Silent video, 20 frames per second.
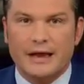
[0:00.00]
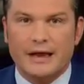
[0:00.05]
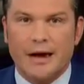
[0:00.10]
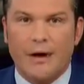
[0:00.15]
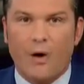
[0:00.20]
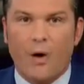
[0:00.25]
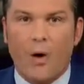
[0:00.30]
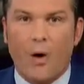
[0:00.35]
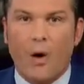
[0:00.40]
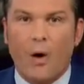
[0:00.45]

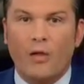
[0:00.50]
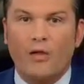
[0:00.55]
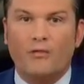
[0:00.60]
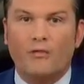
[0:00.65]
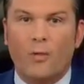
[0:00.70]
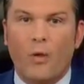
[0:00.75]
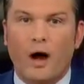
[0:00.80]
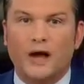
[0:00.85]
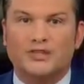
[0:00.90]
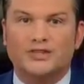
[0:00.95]
Now, all
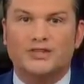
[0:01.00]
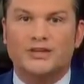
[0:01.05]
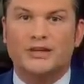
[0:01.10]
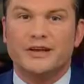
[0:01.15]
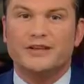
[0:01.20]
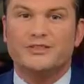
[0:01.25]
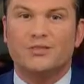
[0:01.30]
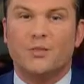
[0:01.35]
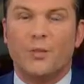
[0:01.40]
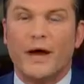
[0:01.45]
of
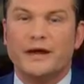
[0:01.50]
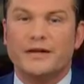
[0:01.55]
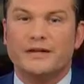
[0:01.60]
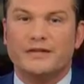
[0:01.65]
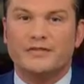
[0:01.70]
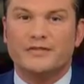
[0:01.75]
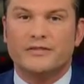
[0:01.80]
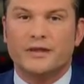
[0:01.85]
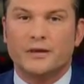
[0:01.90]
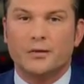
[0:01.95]
Washington is waiting
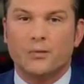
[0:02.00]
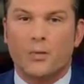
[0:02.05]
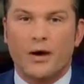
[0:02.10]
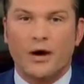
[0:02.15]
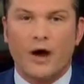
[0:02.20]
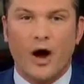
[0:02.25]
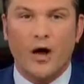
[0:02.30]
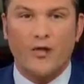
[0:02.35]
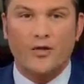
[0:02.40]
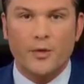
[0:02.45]
to see
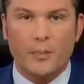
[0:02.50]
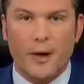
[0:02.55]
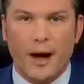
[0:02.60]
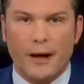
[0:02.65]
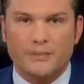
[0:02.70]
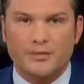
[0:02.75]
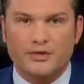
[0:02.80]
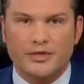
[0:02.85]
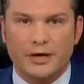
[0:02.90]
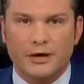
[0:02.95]
what other
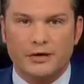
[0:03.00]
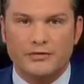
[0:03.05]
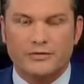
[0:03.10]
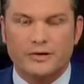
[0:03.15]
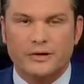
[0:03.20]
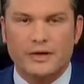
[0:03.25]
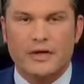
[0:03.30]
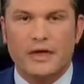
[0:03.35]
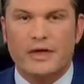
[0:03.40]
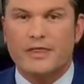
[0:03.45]
bombshells